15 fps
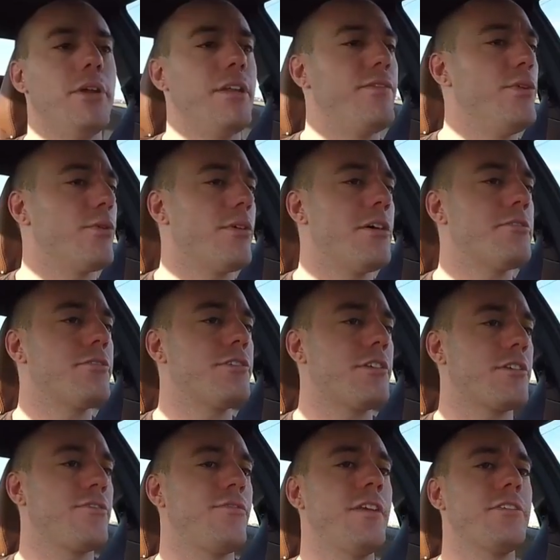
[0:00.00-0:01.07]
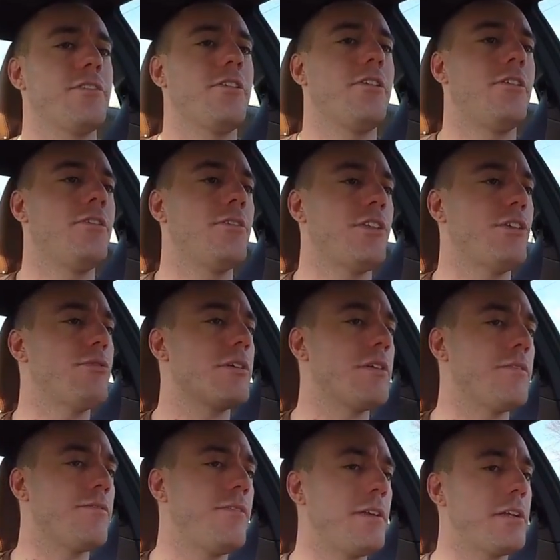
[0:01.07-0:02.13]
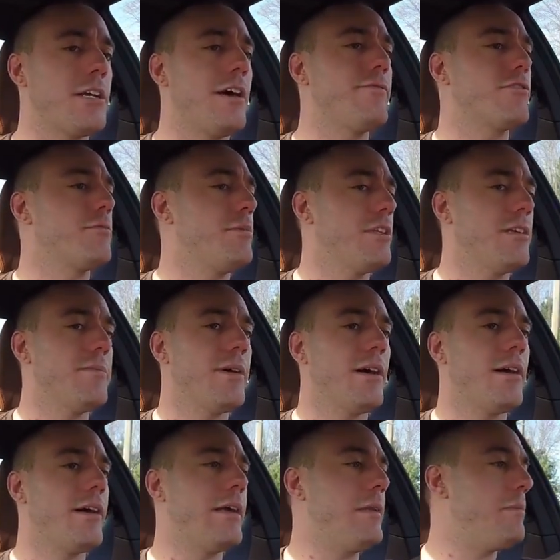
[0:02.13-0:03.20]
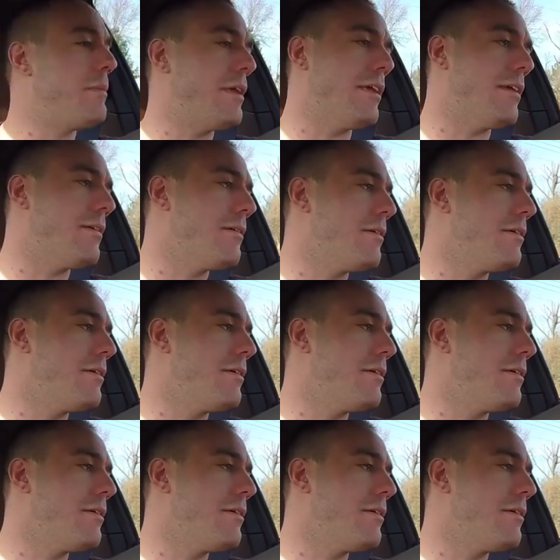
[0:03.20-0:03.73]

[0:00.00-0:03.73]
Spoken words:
But if you are under 6 feet tall, you can fit comfortably behind me.